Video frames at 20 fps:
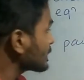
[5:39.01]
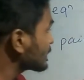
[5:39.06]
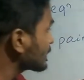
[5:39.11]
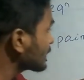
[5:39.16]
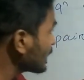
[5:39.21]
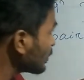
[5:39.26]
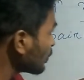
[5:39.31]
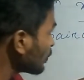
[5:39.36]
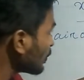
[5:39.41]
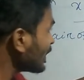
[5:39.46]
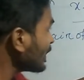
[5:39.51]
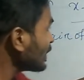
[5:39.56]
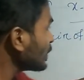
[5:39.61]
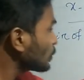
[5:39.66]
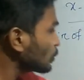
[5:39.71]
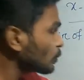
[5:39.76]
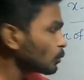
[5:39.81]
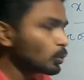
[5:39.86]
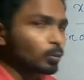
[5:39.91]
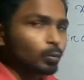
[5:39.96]
0
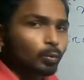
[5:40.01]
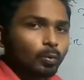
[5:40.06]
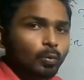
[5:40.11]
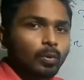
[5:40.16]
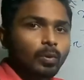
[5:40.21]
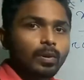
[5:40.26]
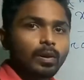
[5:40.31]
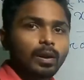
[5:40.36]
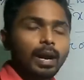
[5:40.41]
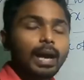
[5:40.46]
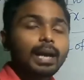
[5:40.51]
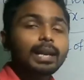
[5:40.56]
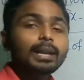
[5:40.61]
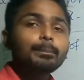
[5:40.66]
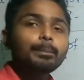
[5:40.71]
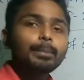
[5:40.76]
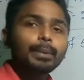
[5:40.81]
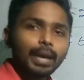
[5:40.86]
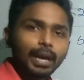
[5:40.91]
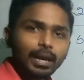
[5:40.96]
and 2 are
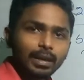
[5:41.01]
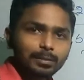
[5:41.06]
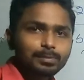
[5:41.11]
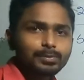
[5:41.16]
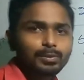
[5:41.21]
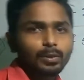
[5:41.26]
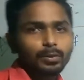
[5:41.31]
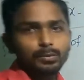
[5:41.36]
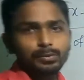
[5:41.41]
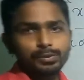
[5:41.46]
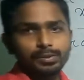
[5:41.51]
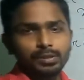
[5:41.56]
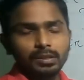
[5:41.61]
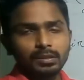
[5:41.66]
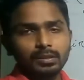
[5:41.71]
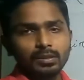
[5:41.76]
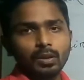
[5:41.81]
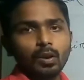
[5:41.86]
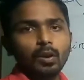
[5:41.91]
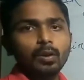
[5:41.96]
a pair of
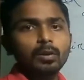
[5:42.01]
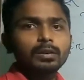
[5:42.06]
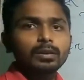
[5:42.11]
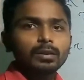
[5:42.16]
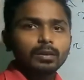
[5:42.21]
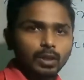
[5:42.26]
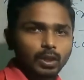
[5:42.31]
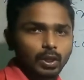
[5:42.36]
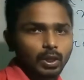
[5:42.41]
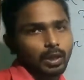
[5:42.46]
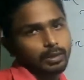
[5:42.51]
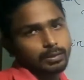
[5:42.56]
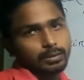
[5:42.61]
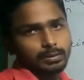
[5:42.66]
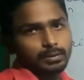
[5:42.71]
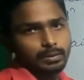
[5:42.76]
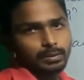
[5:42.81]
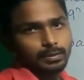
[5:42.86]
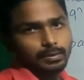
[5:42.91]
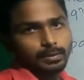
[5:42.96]
solution or
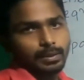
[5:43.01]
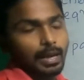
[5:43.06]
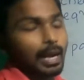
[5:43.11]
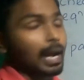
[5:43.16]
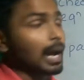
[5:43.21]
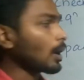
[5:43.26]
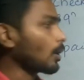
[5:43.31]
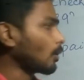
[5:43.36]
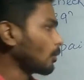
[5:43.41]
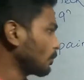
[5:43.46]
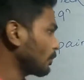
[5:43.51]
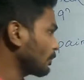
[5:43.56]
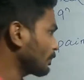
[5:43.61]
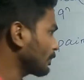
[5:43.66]
not. How?